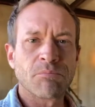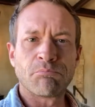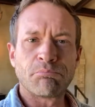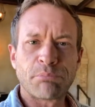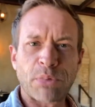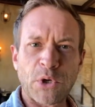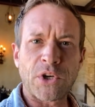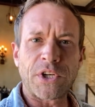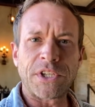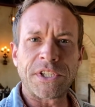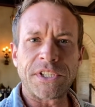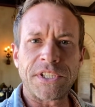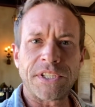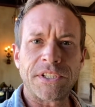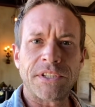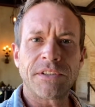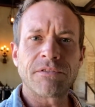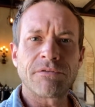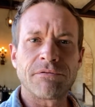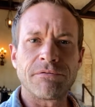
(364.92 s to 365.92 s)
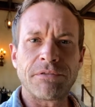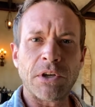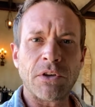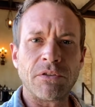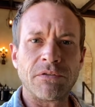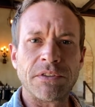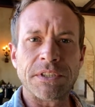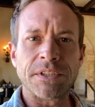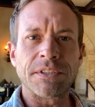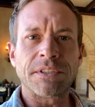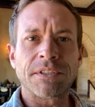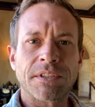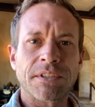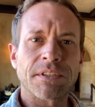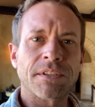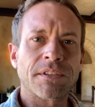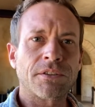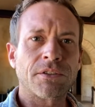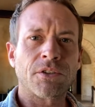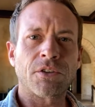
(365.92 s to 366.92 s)
burgundy velvet
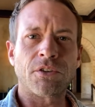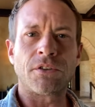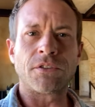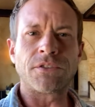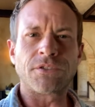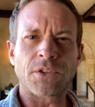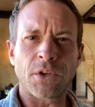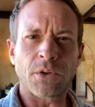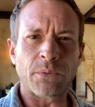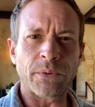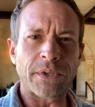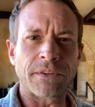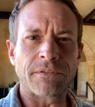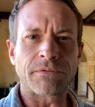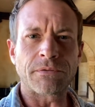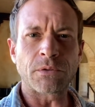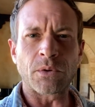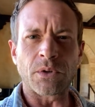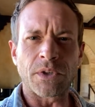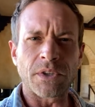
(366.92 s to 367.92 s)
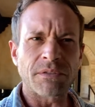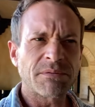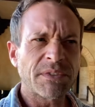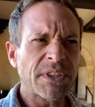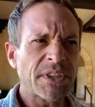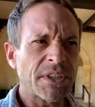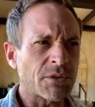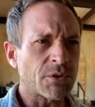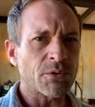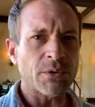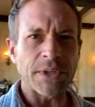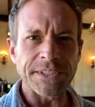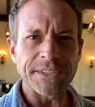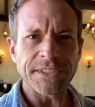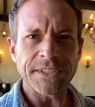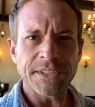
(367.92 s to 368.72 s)
curtains all the way to the floor. Crazy.